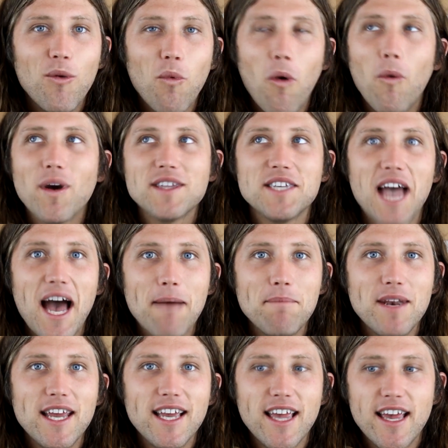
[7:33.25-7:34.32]
Well, what's
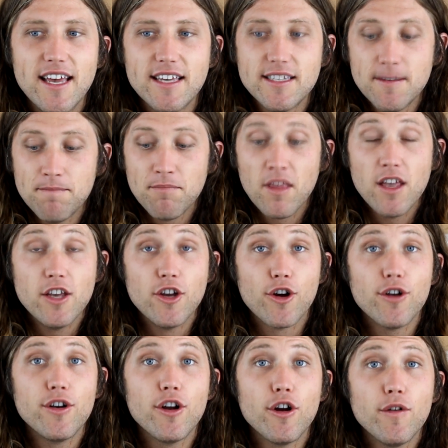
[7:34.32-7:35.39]
happening is
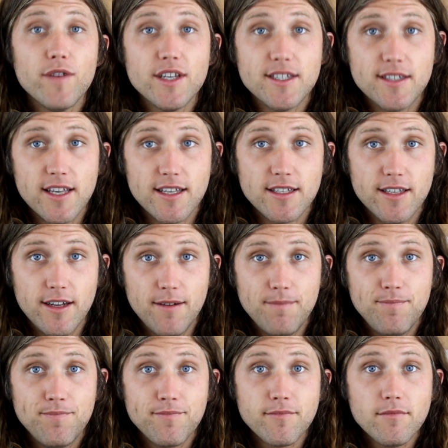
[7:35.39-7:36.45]
your nervous
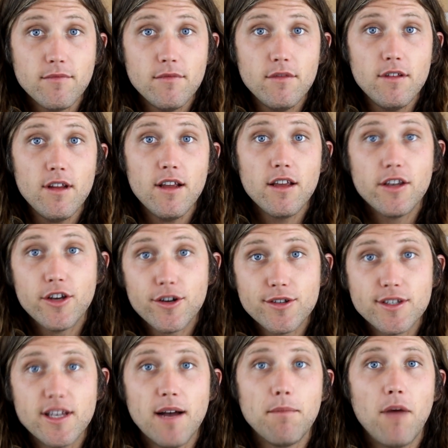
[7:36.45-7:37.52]
system, your
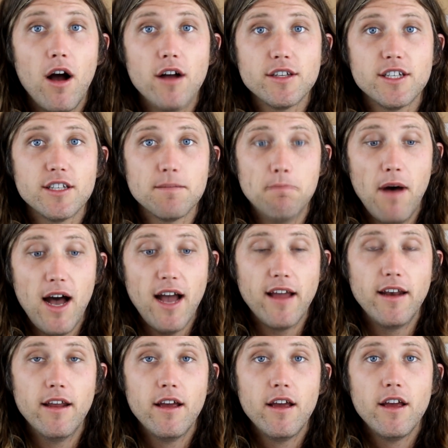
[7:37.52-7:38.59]
subconscious mind,